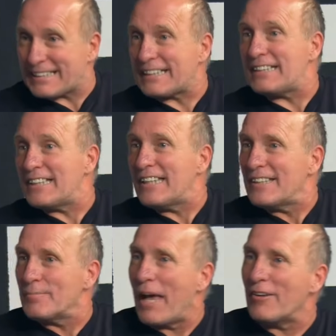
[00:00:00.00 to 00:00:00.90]
He's hitting
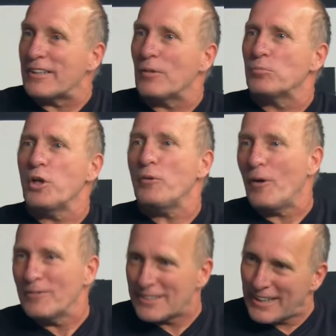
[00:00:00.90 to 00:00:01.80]
his mouth down. You
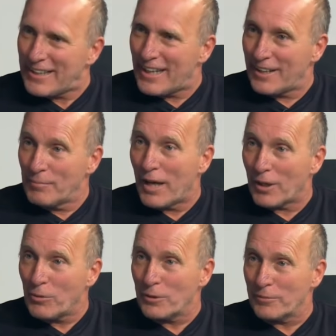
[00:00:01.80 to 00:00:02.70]
don't say that in my
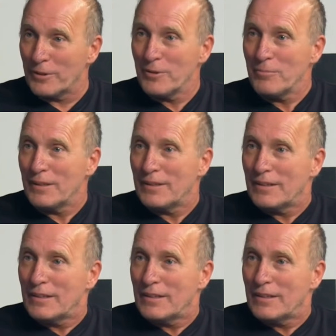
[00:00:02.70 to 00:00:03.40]
courtroom.